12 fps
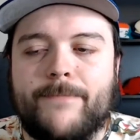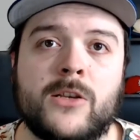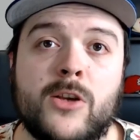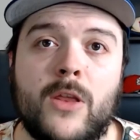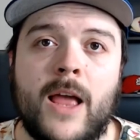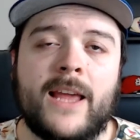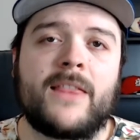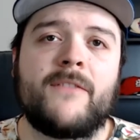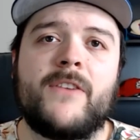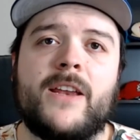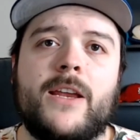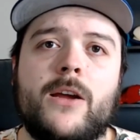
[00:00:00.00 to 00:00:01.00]
So like the
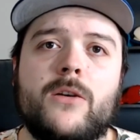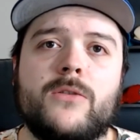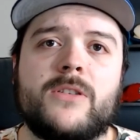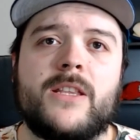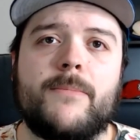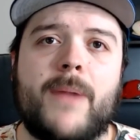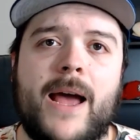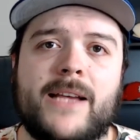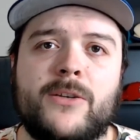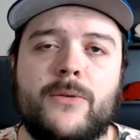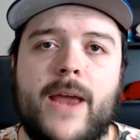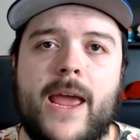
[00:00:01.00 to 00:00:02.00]
videos in the past
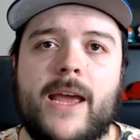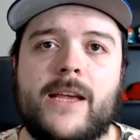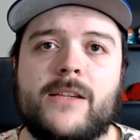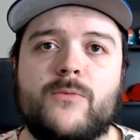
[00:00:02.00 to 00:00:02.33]
2 days,